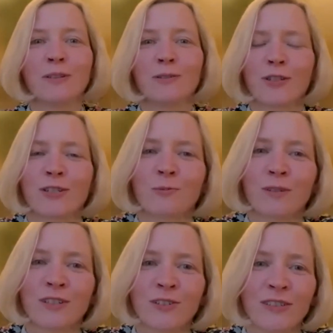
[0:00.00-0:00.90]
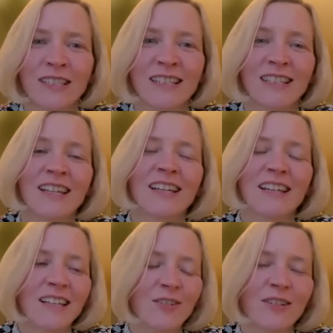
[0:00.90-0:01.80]
you just want to sit
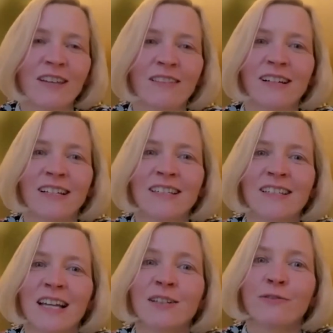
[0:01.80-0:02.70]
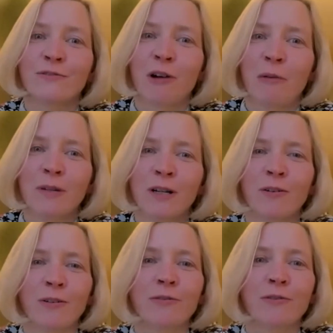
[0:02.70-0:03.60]
together and study from and
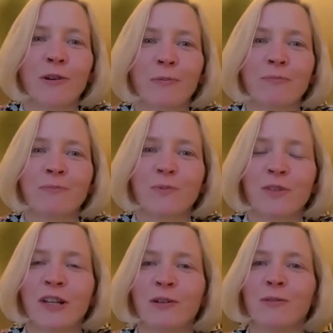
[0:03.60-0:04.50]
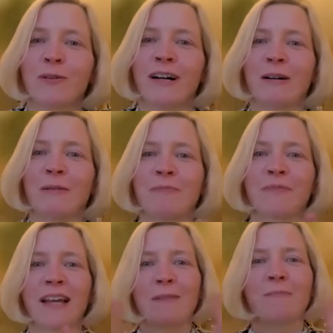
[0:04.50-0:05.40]
learn from. So
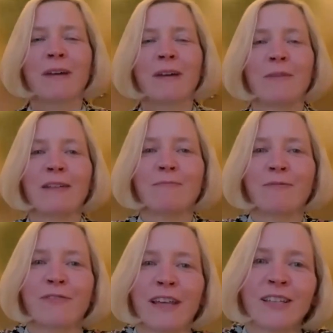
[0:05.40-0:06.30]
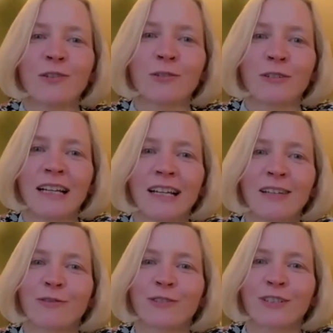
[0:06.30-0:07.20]
um, I'm, I'm, i thank you greatly
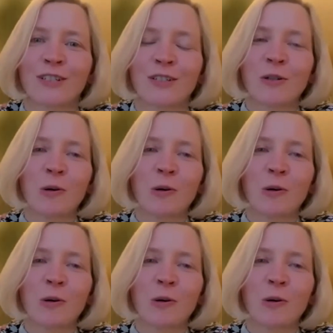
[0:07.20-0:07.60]
for just